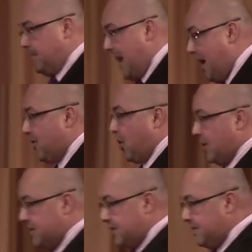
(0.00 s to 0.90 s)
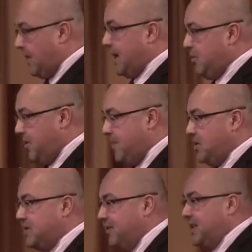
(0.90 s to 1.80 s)
Now, of course, like with
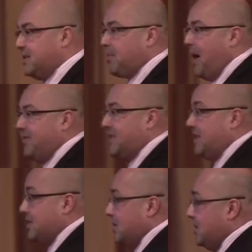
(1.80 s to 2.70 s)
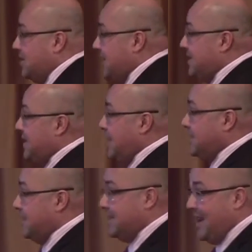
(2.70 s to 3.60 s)
most of these privacy concerns,
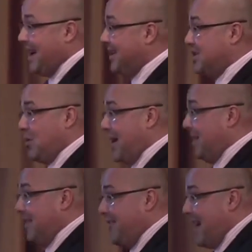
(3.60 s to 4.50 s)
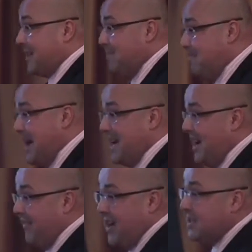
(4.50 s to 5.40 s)
it's not going to directly affect
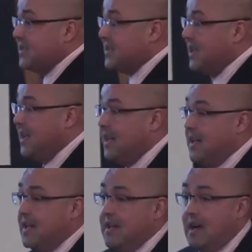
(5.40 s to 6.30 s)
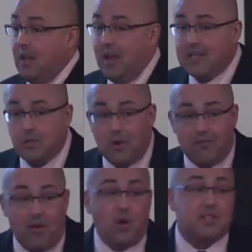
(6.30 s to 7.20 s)
many of us unless we're
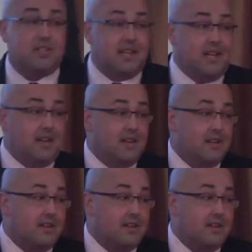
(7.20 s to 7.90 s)
falsely